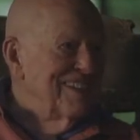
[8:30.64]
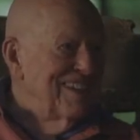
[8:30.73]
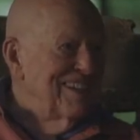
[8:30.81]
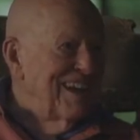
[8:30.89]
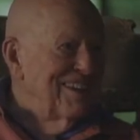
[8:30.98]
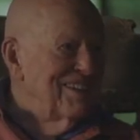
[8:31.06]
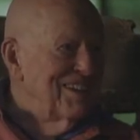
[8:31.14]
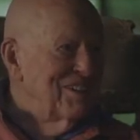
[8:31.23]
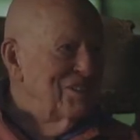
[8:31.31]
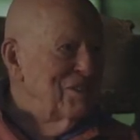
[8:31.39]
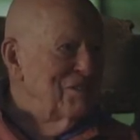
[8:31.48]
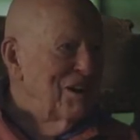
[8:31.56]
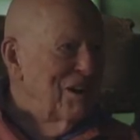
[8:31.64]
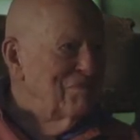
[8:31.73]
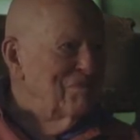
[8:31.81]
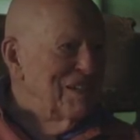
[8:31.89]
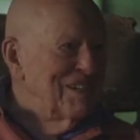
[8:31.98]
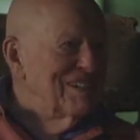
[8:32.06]
And now here you are,
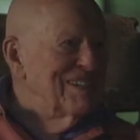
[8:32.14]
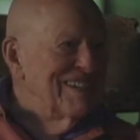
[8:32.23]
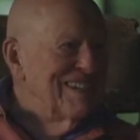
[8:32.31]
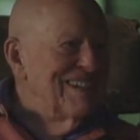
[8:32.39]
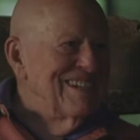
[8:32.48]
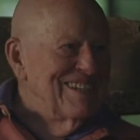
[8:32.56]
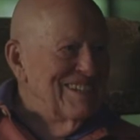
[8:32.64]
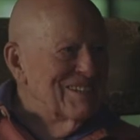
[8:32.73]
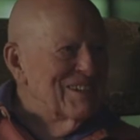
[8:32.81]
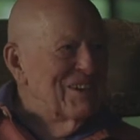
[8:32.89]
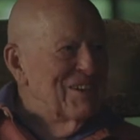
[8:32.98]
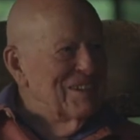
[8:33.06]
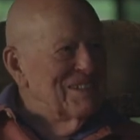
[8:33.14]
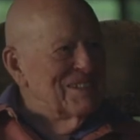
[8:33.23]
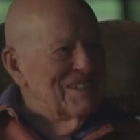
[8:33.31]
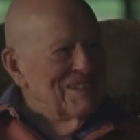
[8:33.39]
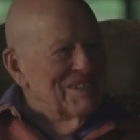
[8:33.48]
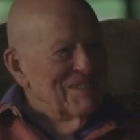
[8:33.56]
Peter. You're going
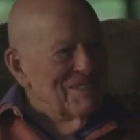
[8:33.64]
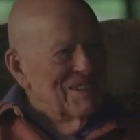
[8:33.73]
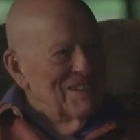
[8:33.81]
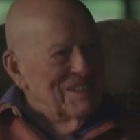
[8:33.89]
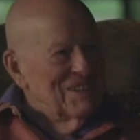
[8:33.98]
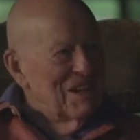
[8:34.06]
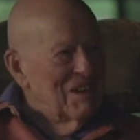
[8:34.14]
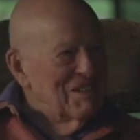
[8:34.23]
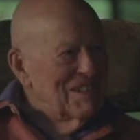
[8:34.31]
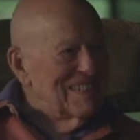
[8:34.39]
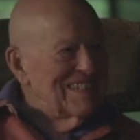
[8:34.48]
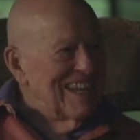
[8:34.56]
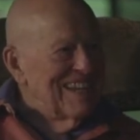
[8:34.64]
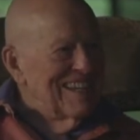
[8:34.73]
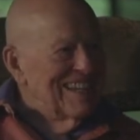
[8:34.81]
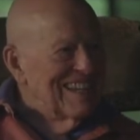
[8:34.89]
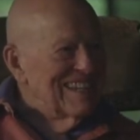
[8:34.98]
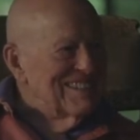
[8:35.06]
to inherit that
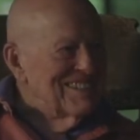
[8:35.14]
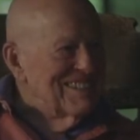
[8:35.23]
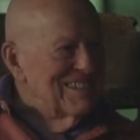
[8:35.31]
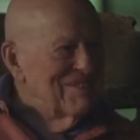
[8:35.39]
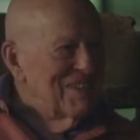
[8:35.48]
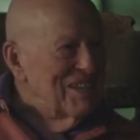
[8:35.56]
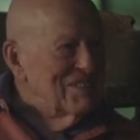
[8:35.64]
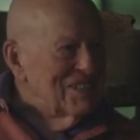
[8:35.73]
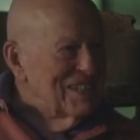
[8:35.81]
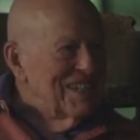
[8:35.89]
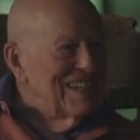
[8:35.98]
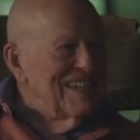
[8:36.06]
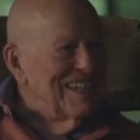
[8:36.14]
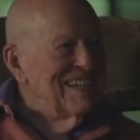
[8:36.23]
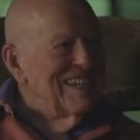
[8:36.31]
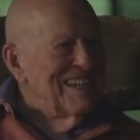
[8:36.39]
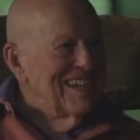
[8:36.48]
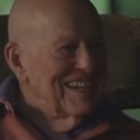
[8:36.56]
legacy of Elsie,
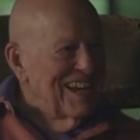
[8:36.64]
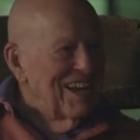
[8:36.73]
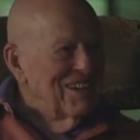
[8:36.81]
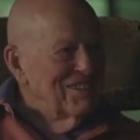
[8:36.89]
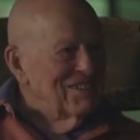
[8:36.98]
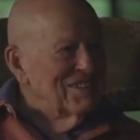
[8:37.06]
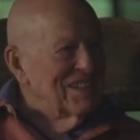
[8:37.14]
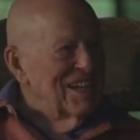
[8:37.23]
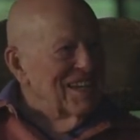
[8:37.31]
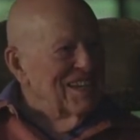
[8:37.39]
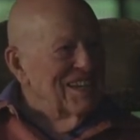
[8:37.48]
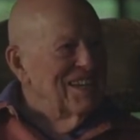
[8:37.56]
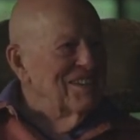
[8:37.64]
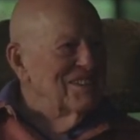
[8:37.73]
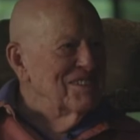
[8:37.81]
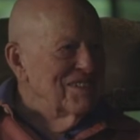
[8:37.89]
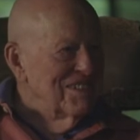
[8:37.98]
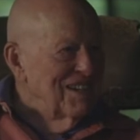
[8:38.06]
and I understand
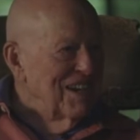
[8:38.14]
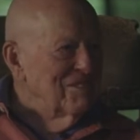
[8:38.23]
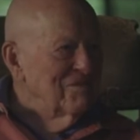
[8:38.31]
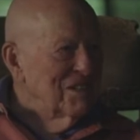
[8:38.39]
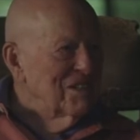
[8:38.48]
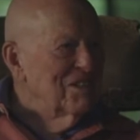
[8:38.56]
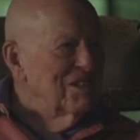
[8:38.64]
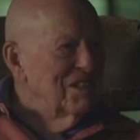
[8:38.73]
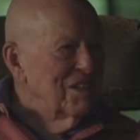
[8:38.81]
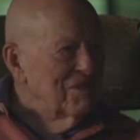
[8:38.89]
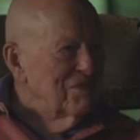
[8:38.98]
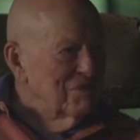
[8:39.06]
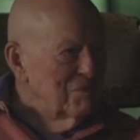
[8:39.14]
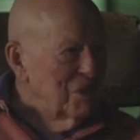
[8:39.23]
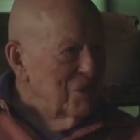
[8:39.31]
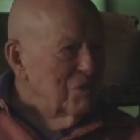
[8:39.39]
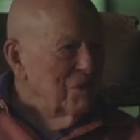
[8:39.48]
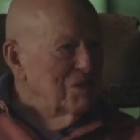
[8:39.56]
later tonight we're going to hear from
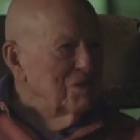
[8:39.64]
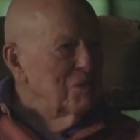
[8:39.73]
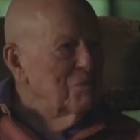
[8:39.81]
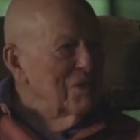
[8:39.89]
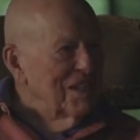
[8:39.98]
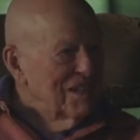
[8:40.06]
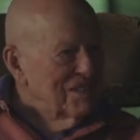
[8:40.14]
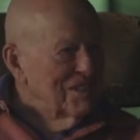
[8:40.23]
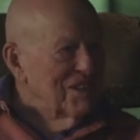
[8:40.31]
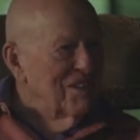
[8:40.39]
you what your plans